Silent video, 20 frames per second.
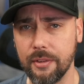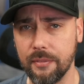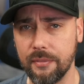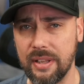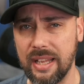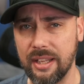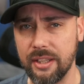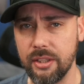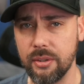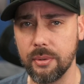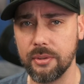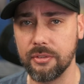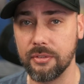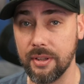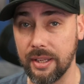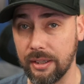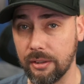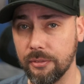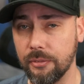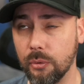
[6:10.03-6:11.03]
the value is
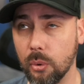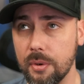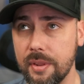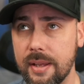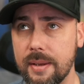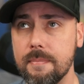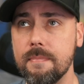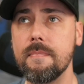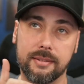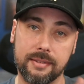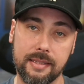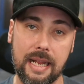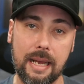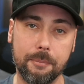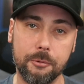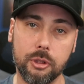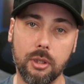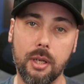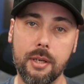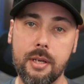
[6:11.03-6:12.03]
there for them.
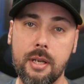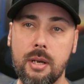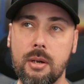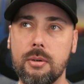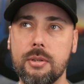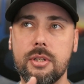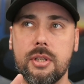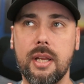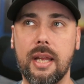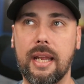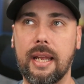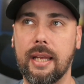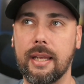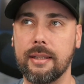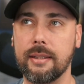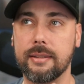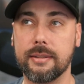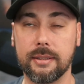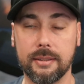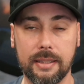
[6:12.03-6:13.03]
Synaptron nodes
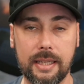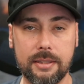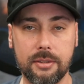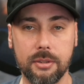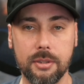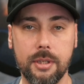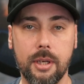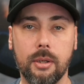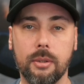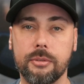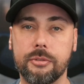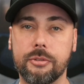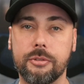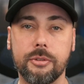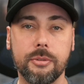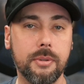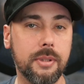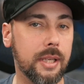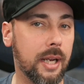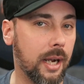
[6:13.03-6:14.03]
and collector nodes
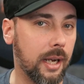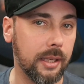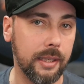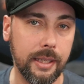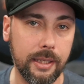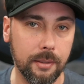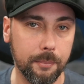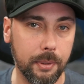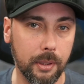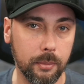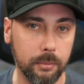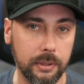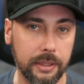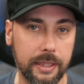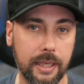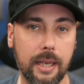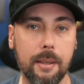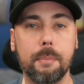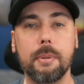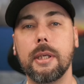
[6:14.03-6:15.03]
do not need a
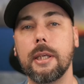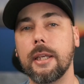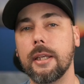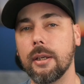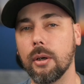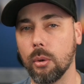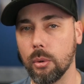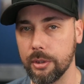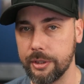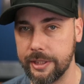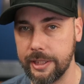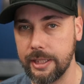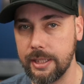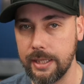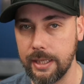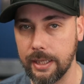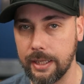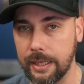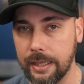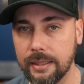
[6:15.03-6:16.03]
public IP or
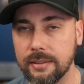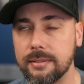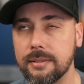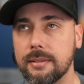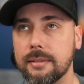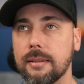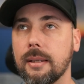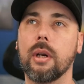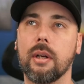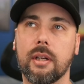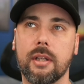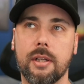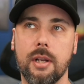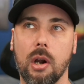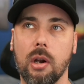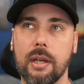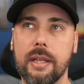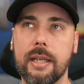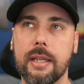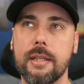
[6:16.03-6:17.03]
DDNS, where a
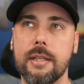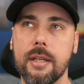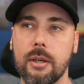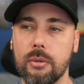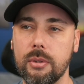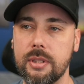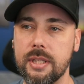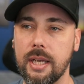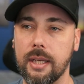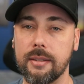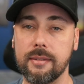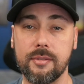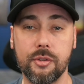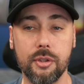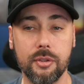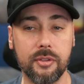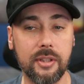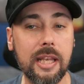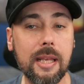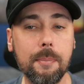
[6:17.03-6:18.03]
Guardian node does.
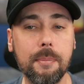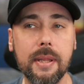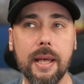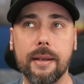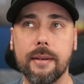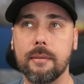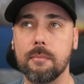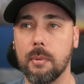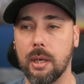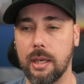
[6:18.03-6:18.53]
Just keep that in